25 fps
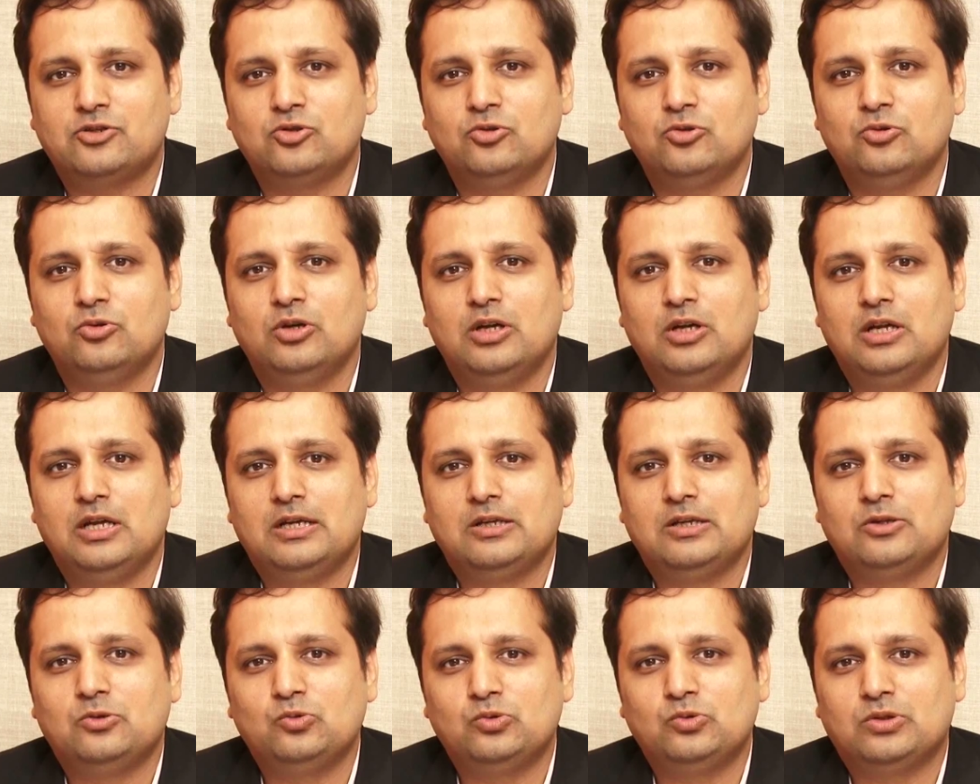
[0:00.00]
So
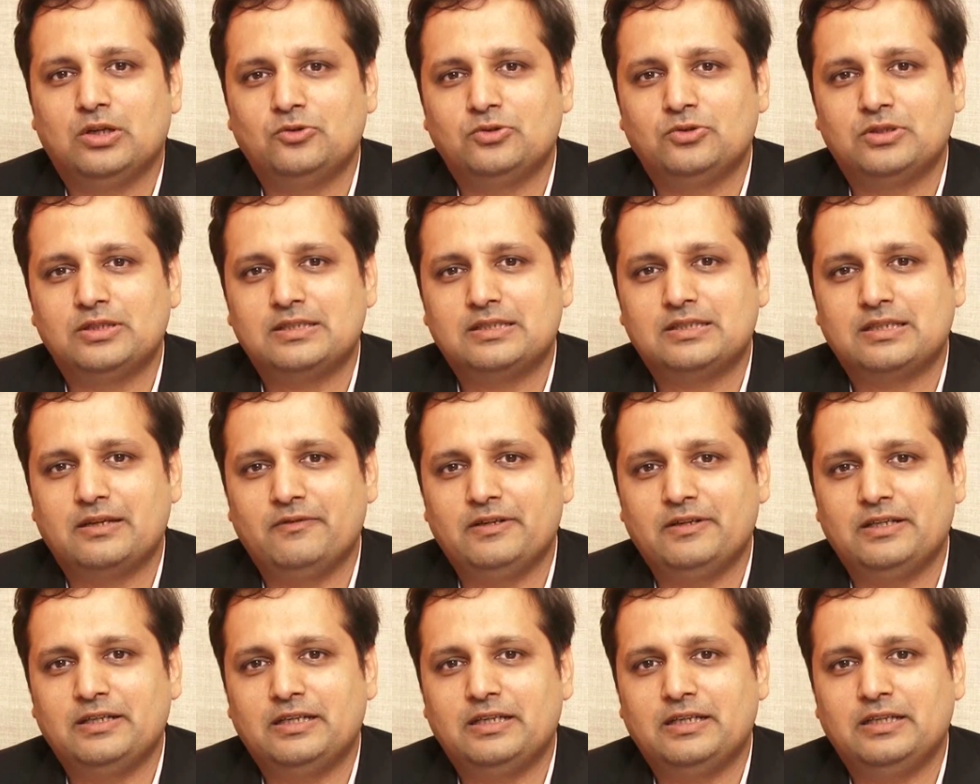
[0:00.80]

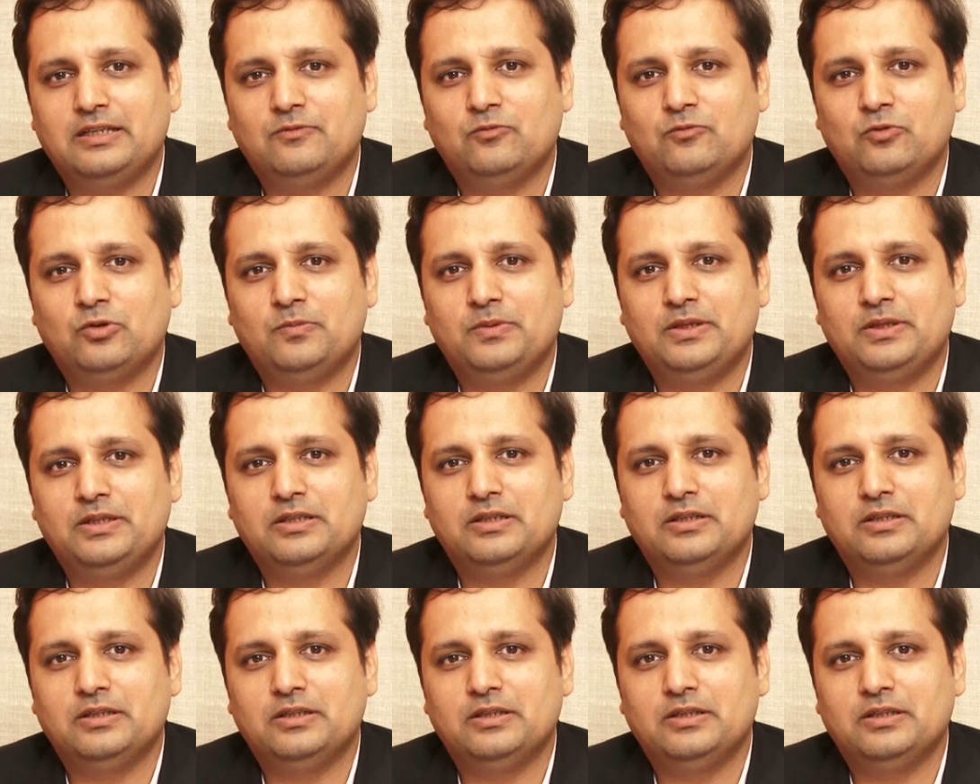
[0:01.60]
2017 would be